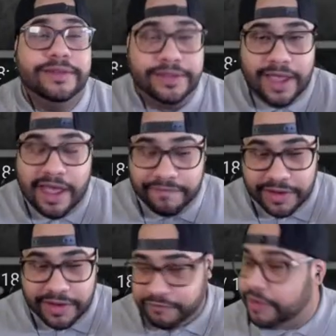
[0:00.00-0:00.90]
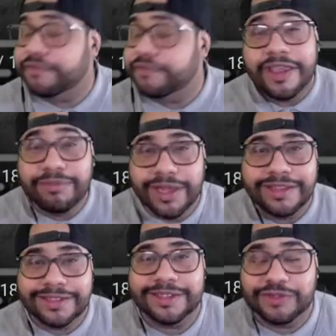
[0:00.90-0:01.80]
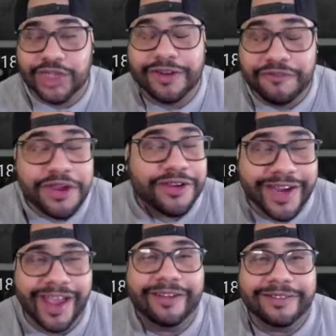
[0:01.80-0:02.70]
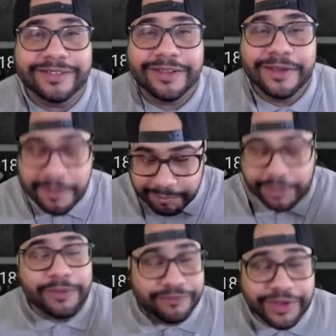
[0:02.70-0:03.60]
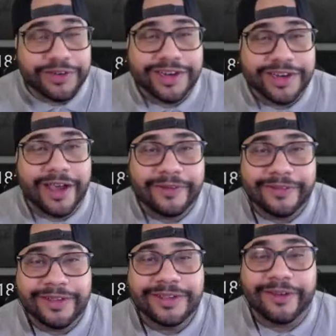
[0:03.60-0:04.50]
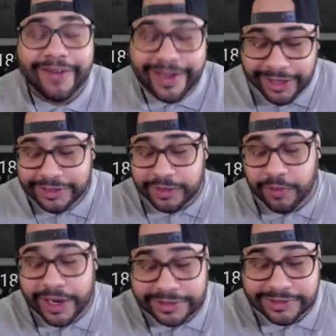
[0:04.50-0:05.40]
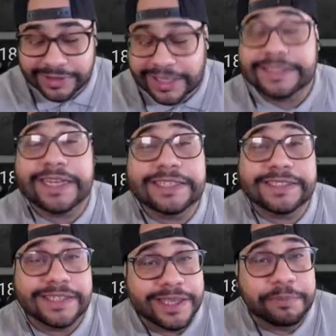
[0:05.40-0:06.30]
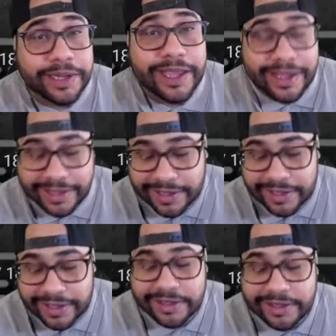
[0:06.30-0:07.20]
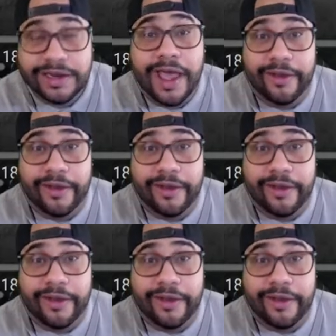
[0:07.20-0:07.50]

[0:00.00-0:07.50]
after like 15 minutes of trying to figuring out, but we figured it out. All right, so let's let let's hit play now.